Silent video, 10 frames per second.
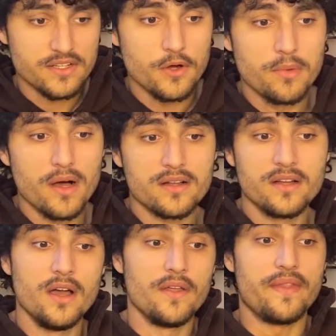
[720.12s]
code block,
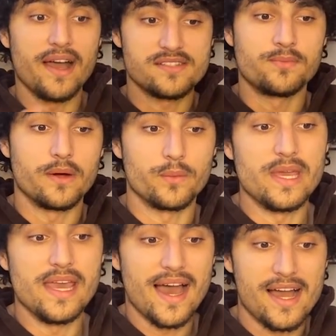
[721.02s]
that's where
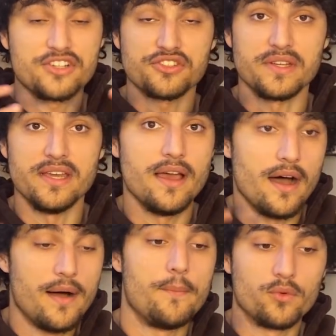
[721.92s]
we actually
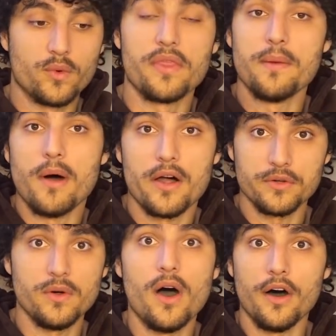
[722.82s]
run the
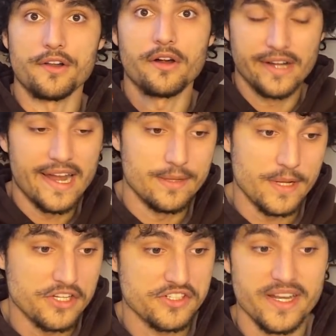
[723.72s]
model on our
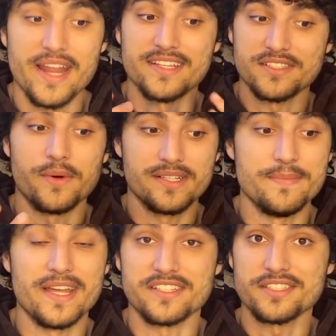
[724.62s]
animation, and it's going to
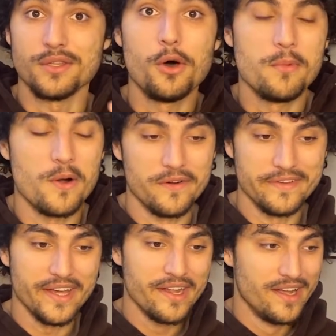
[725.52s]
make a slow-mo
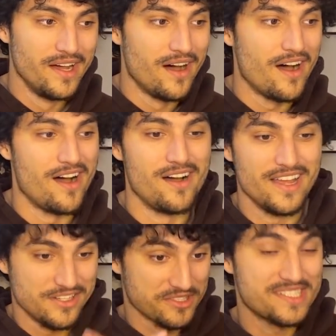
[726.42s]
of it.
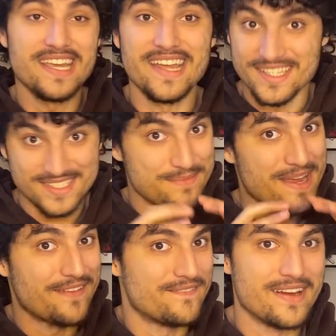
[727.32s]
And you'll see it's going to
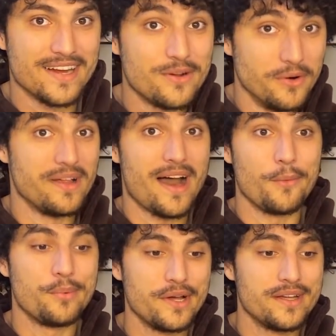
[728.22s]
make a very cool
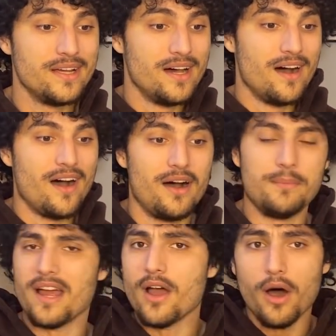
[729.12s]
output.
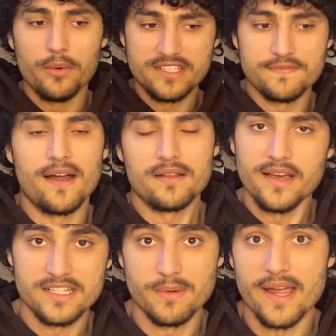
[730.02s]
I always
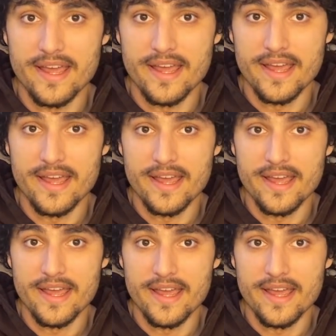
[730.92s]
finalize my animations with